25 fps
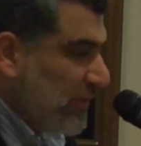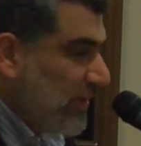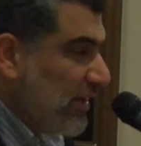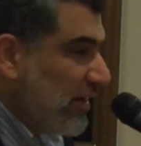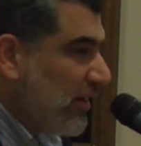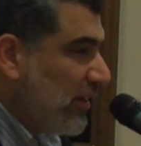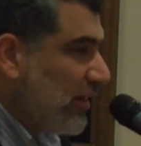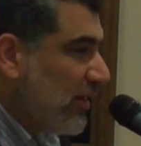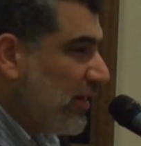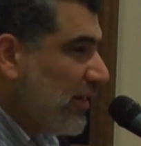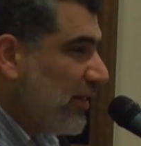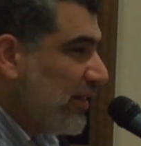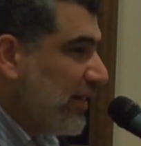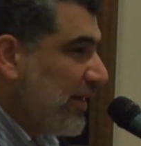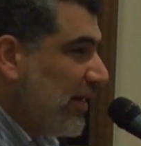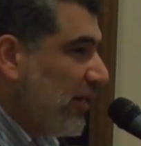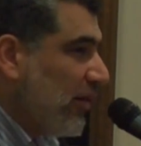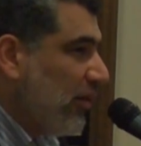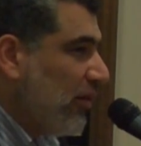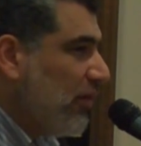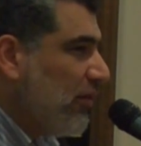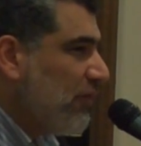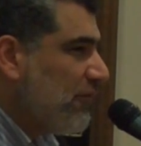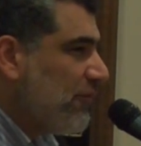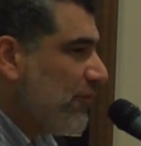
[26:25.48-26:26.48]

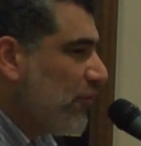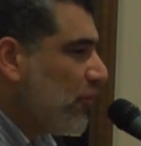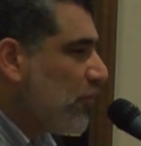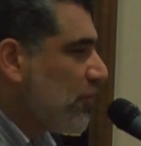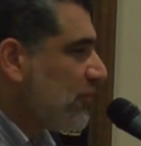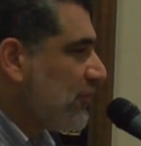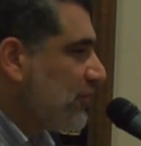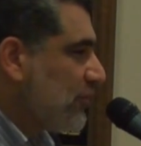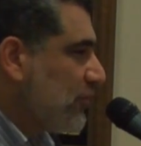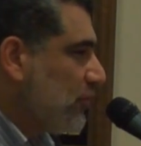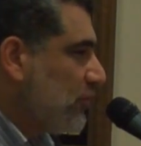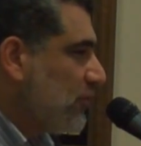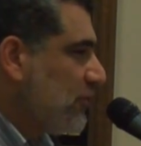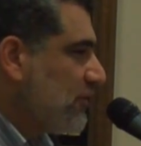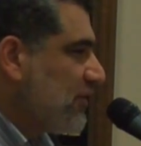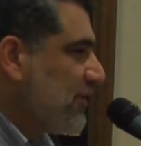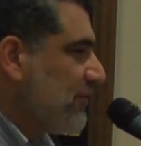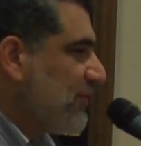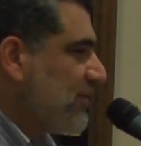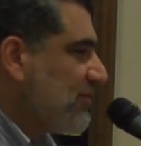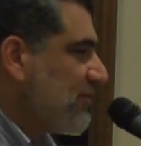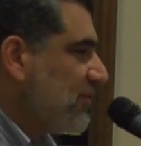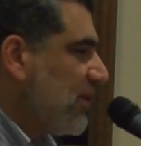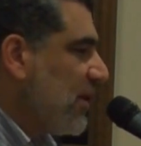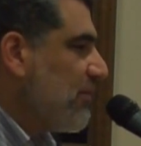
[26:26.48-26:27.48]
all 4 schools
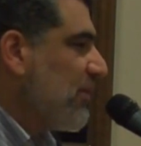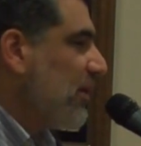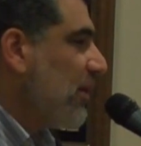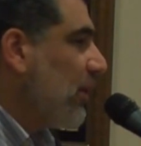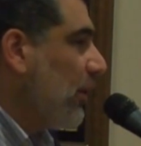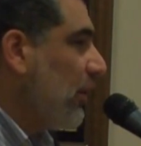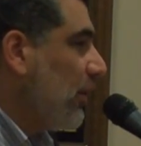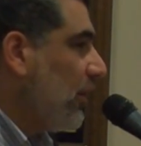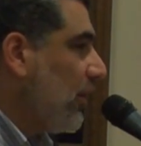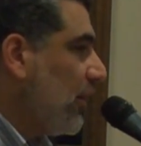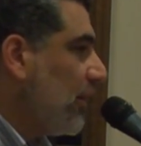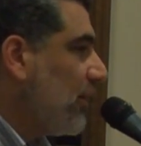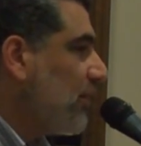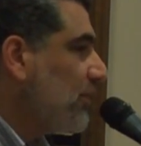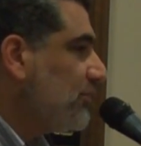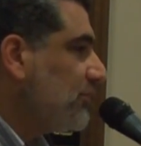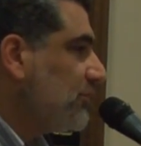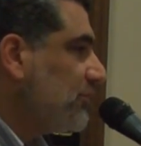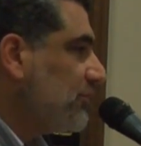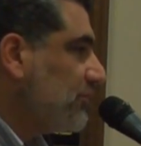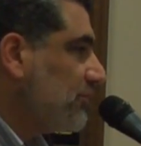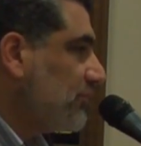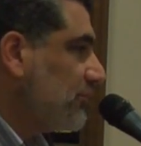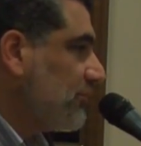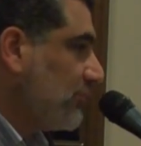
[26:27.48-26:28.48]
of Islamic law
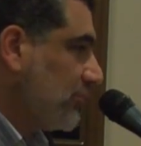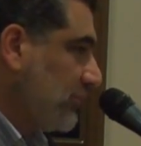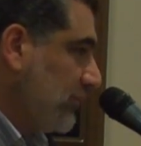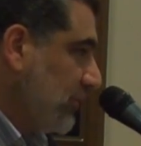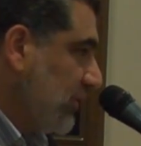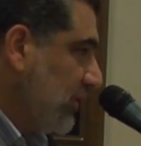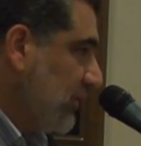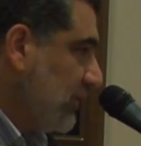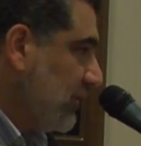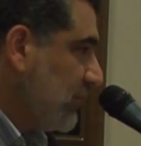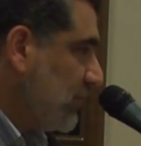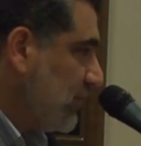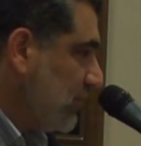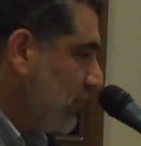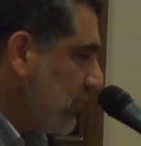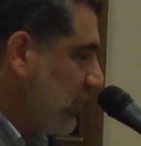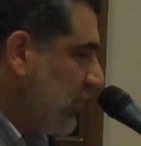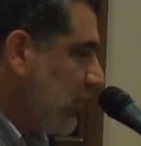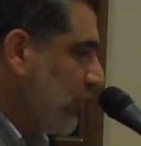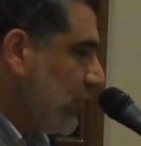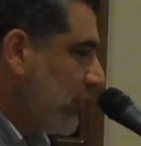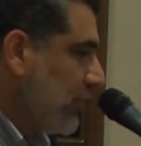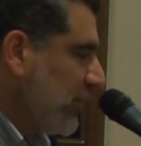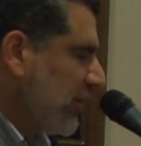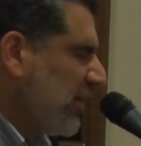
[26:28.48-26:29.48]
in the Sunni
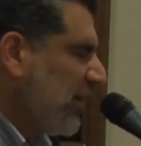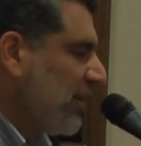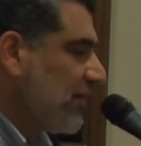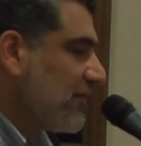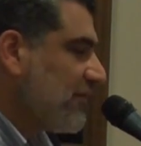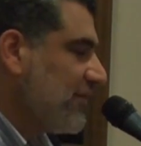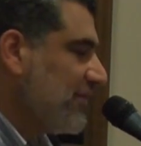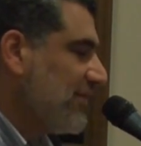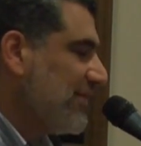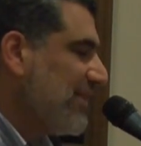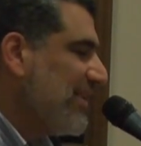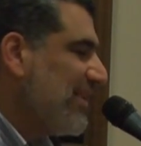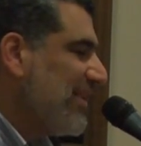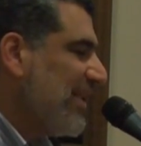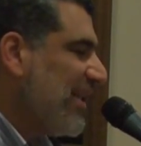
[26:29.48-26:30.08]
orthodoxy,